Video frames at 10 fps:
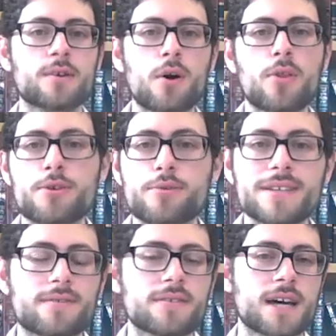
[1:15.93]
not three
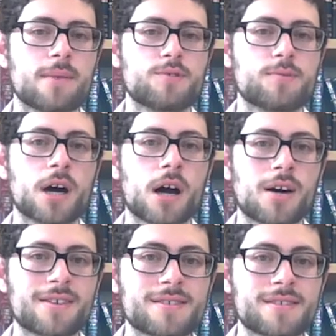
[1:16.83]
different types of
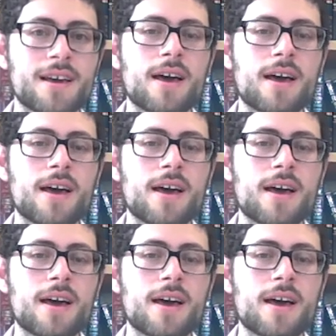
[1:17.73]
brachas.